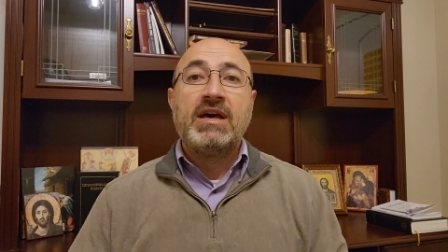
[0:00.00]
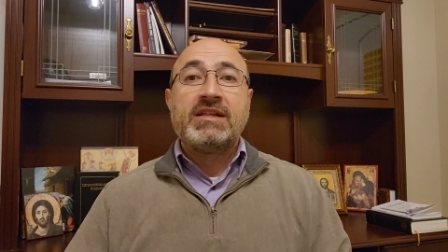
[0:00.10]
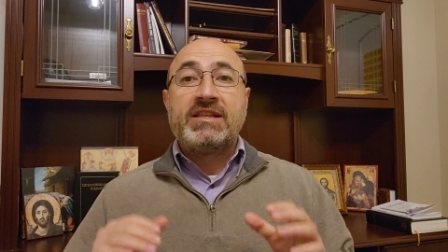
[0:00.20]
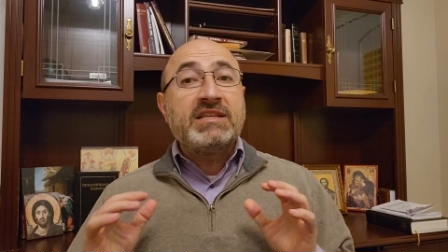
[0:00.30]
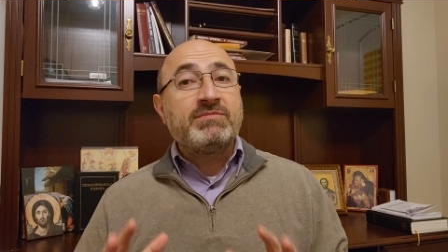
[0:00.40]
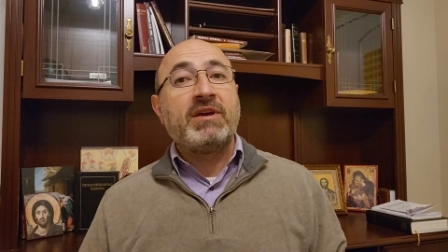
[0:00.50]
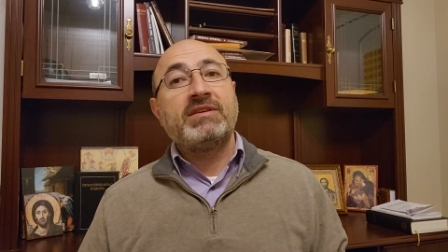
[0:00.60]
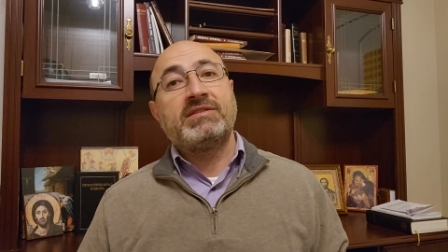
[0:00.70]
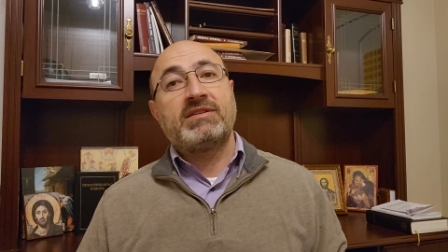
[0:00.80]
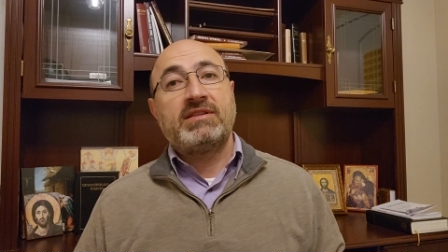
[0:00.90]
This
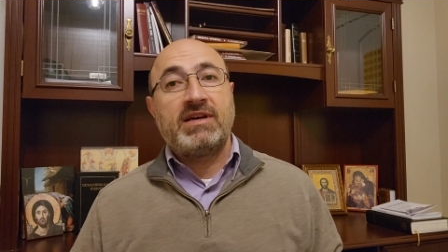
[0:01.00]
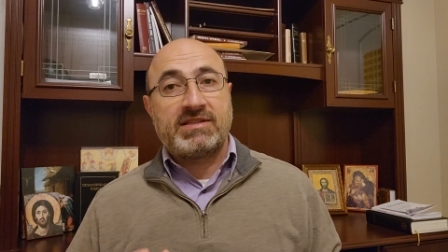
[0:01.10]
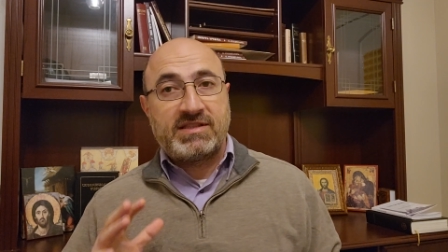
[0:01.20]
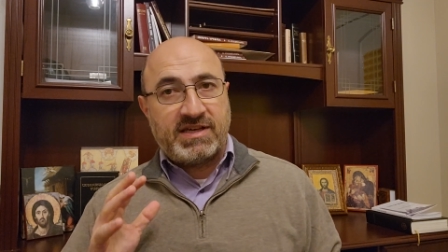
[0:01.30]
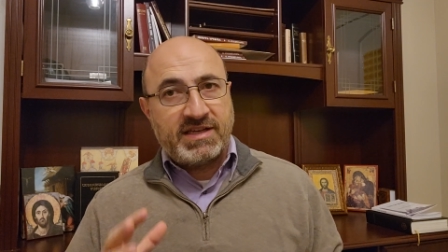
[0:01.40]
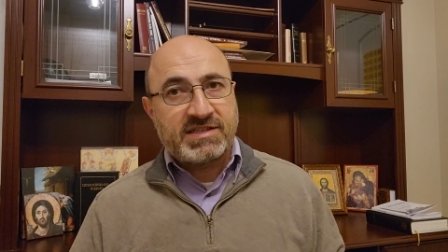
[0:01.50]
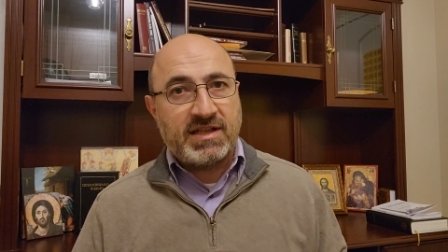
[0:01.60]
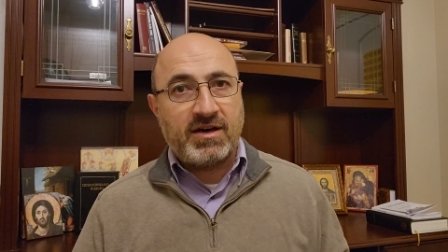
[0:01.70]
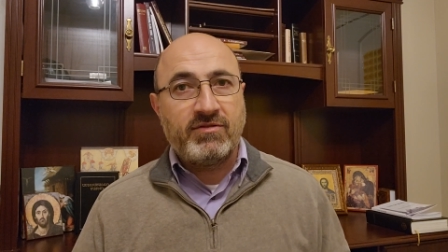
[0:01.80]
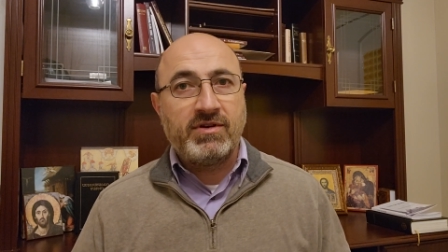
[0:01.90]
means that
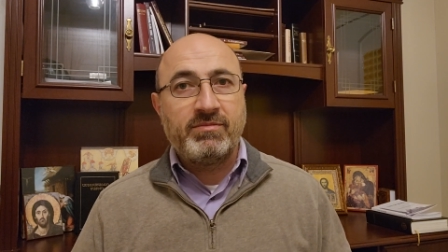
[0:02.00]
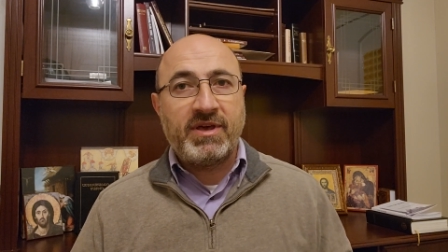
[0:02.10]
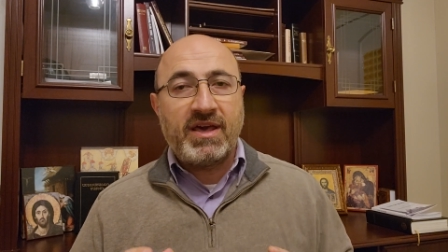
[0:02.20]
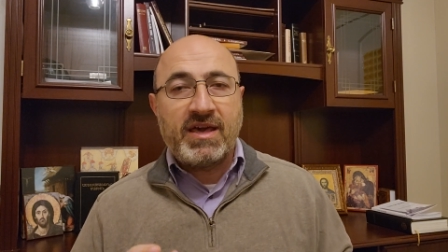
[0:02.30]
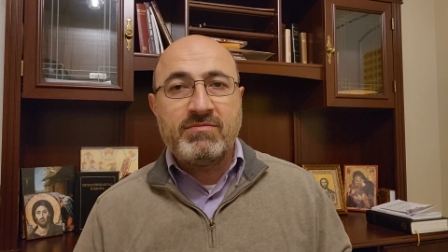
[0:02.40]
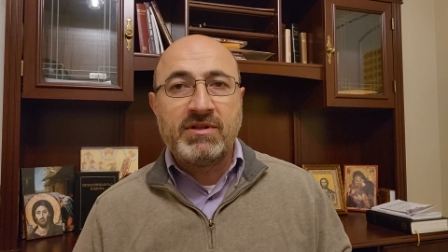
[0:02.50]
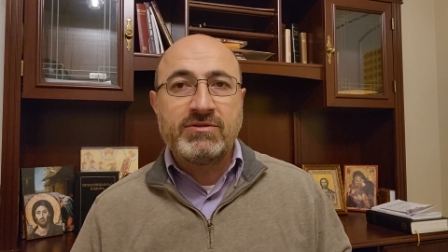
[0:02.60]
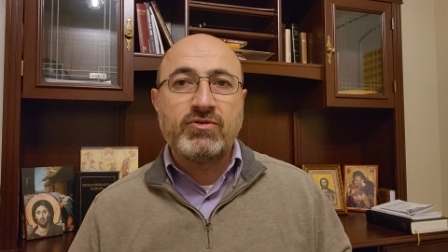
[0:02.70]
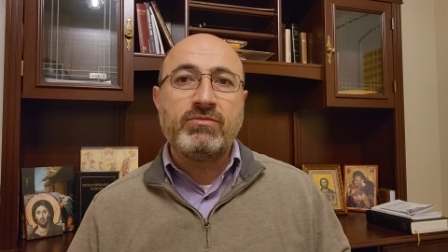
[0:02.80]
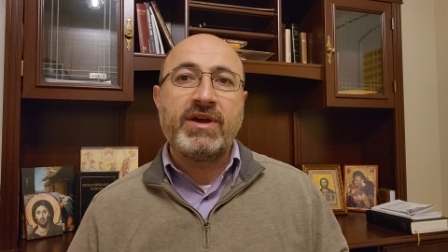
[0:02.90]
Tesla will be able
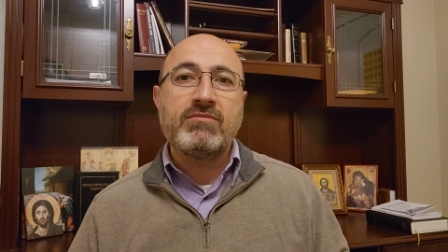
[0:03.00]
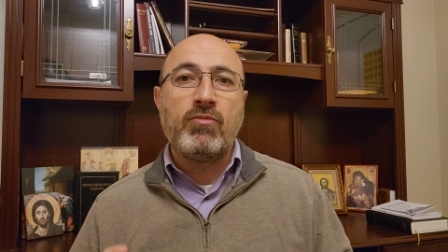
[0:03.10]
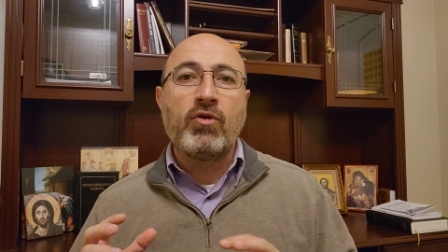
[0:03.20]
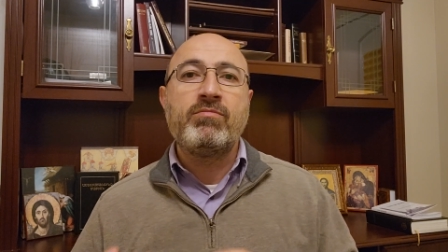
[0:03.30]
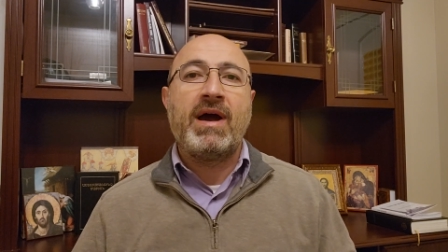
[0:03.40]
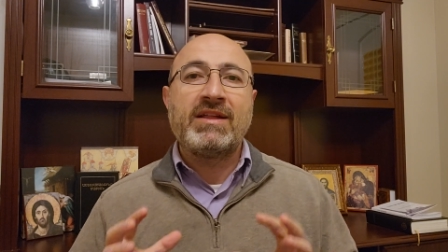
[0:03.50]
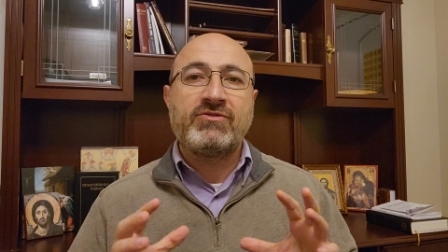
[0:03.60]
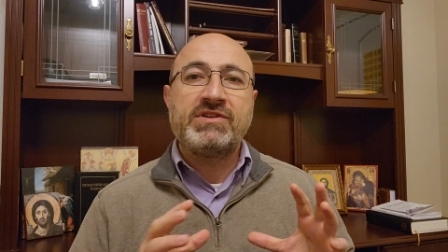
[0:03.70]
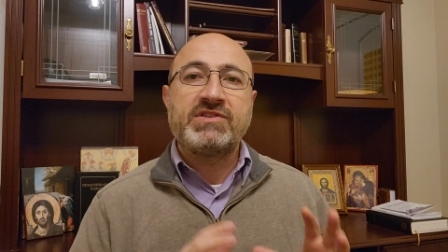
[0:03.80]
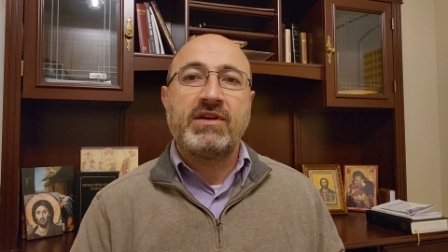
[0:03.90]
to make more
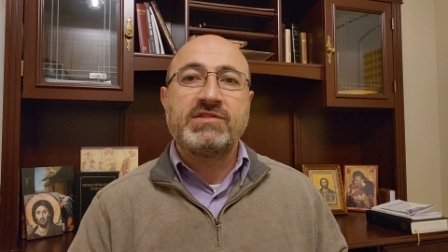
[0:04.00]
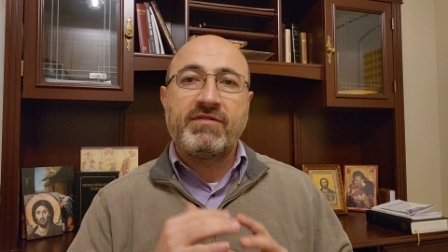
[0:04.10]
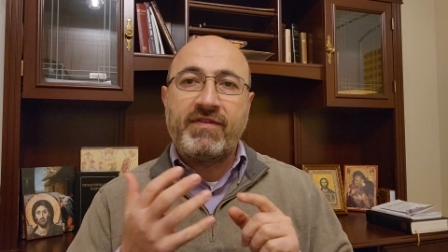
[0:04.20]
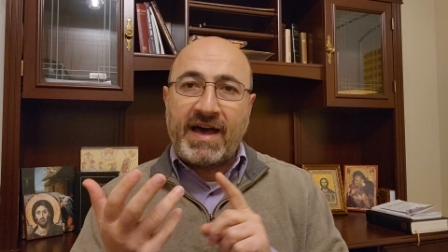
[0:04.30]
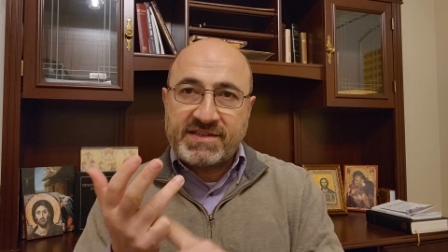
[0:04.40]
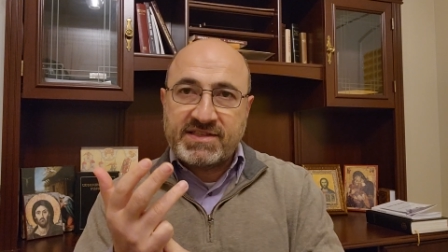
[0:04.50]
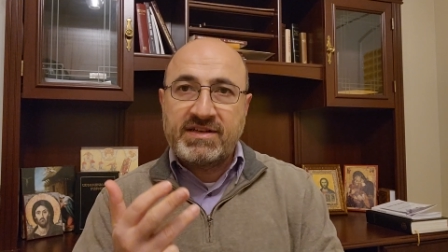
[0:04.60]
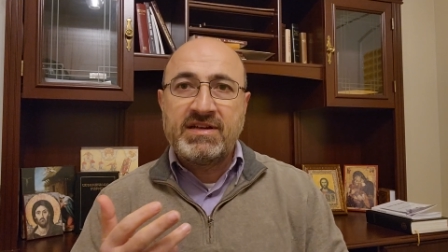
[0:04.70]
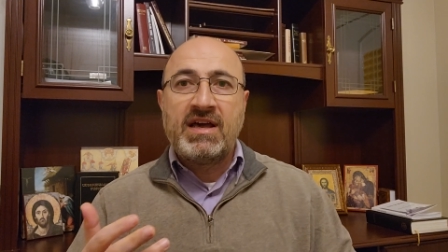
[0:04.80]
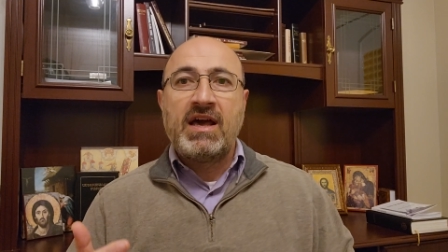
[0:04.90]
battery cells
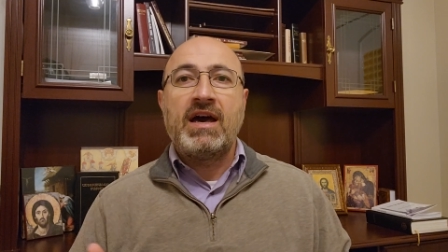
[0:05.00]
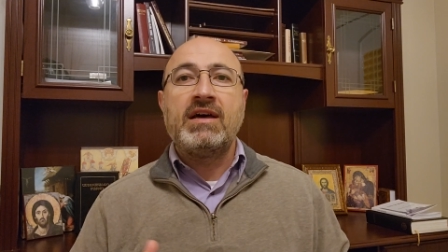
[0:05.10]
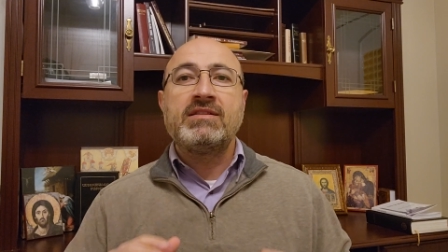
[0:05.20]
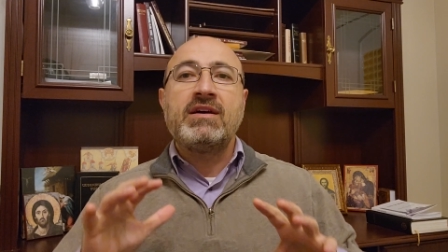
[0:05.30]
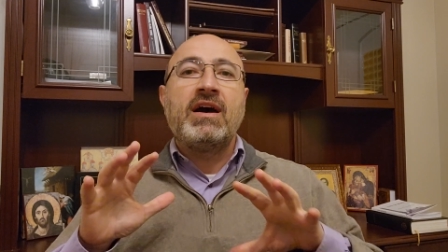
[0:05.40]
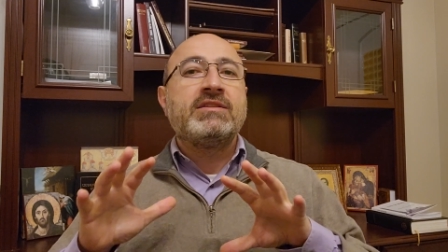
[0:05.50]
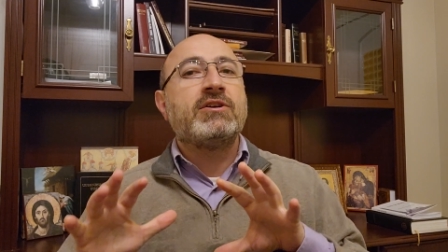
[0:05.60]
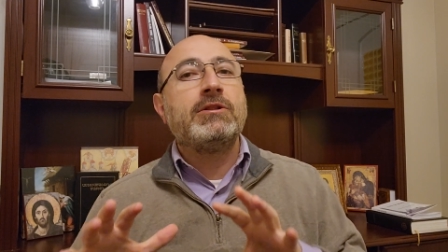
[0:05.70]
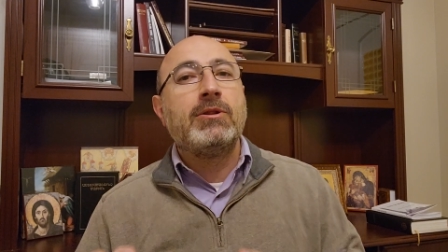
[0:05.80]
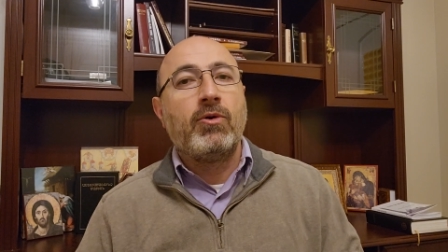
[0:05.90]
faster and at a
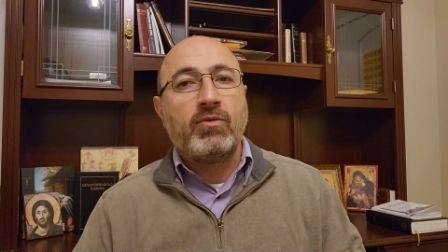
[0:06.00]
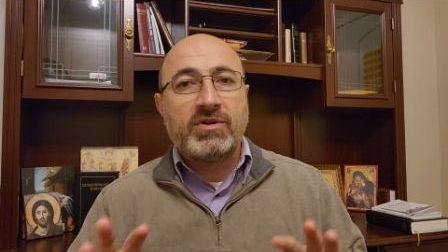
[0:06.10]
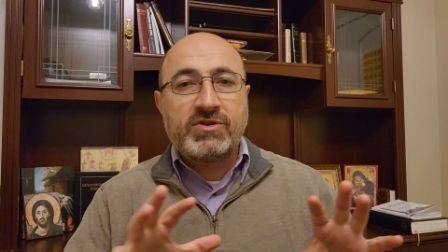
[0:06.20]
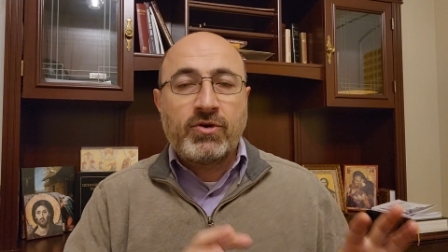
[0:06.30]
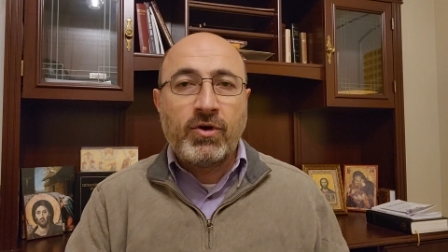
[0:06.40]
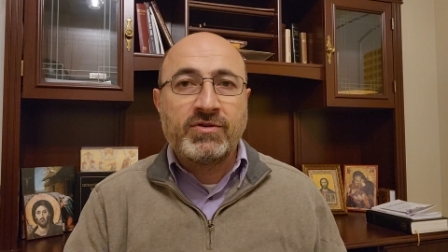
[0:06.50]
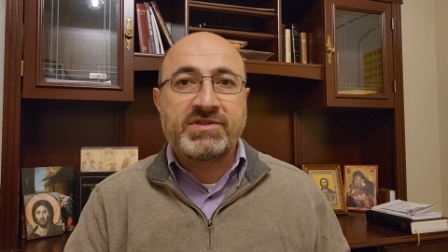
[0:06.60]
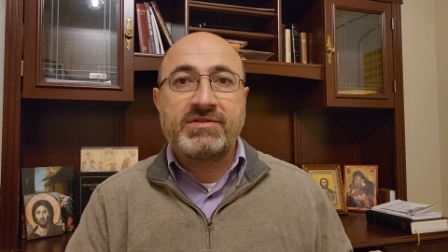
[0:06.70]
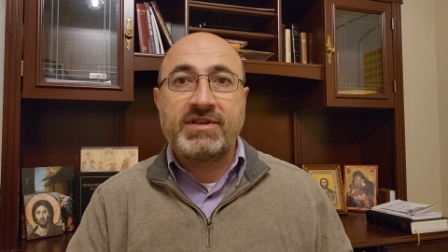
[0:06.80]
lower cost.